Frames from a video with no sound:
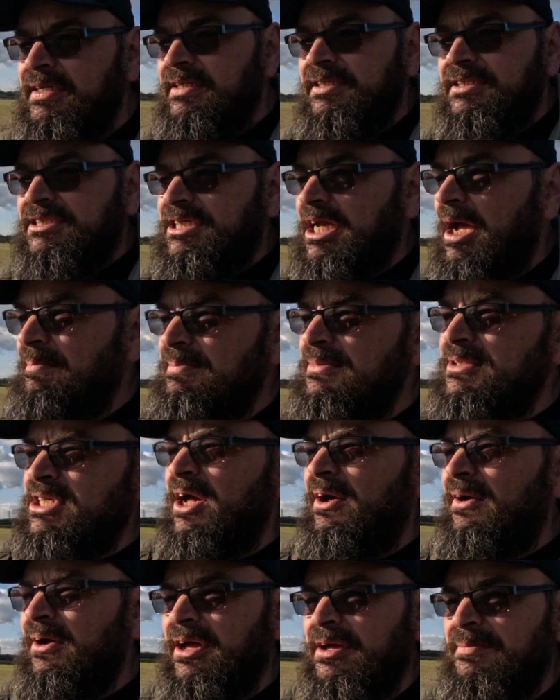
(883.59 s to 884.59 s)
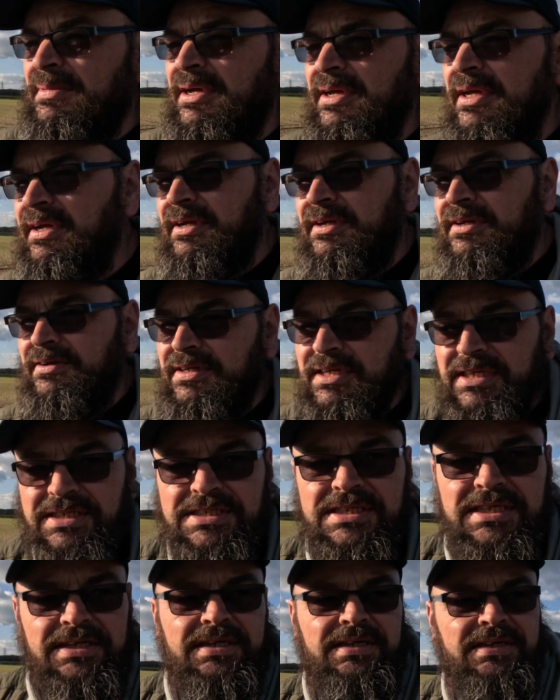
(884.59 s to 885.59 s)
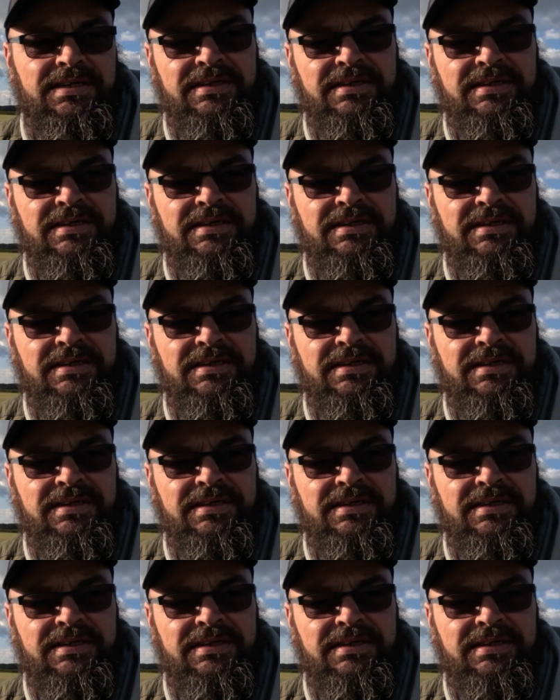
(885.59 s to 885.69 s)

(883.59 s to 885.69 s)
some time and I need to